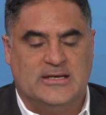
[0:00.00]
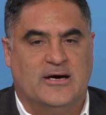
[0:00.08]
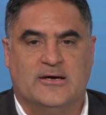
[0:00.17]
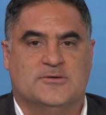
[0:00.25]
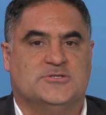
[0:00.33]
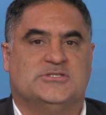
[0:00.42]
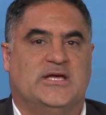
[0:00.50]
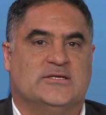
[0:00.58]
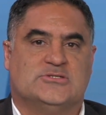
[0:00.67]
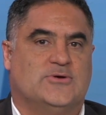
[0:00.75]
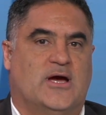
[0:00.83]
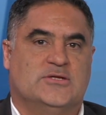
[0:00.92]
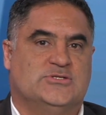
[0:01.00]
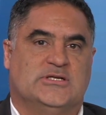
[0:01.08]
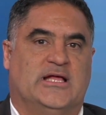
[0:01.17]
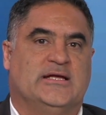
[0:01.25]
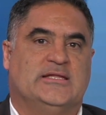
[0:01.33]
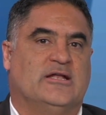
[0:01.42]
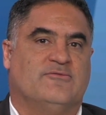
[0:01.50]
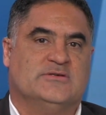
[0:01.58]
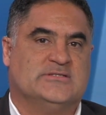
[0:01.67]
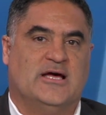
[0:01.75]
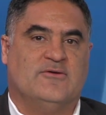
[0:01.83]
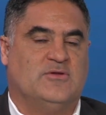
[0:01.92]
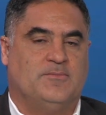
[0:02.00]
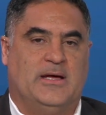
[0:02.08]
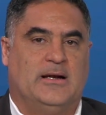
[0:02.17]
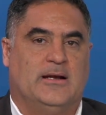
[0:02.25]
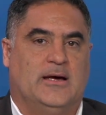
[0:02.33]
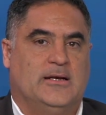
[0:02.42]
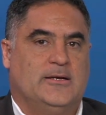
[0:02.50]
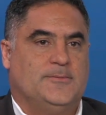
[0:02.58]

to understand strategy like that if his life depended on it.